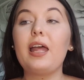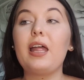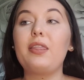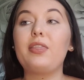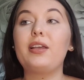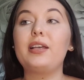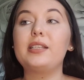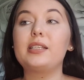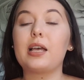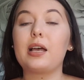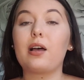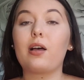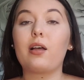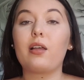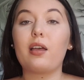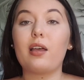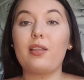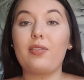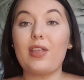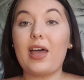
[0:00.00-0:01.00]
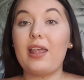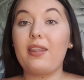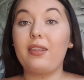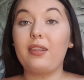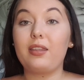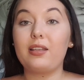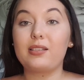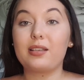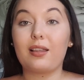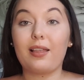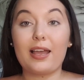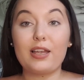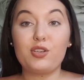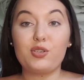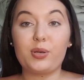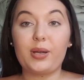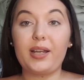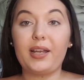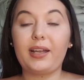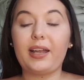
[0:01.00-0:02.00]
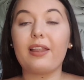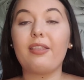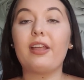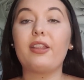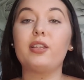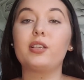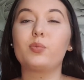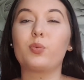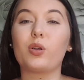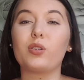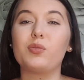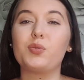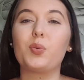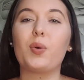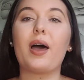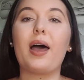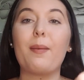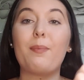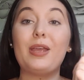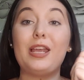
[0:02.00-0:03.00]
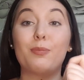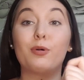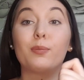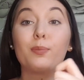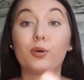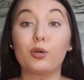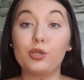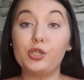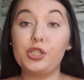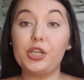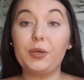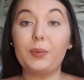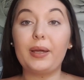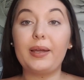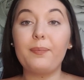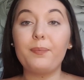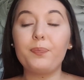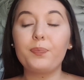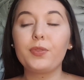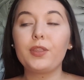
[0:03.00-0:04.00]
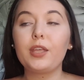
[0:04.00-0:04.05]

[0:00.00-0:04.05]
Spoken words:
And then there's electric, and then there's ones where people push you in.